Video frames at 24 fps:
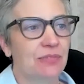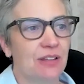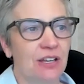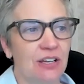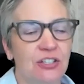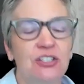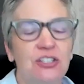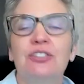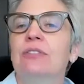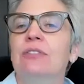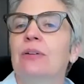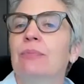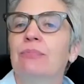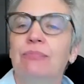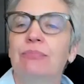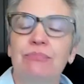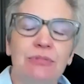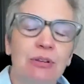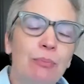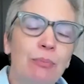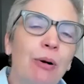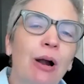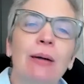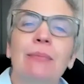uh, the
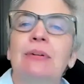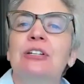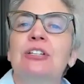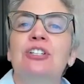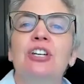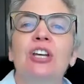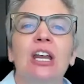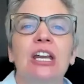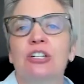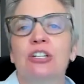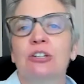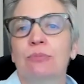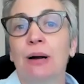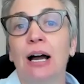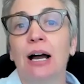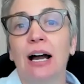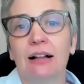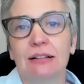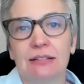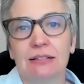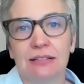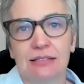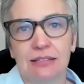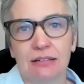department change a
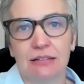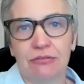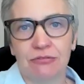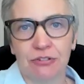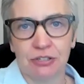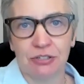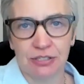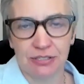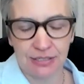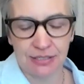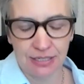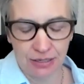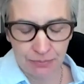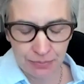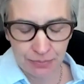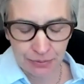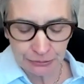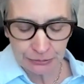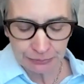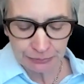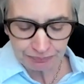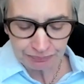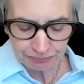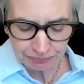policy, for
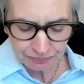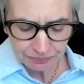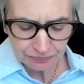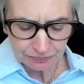example.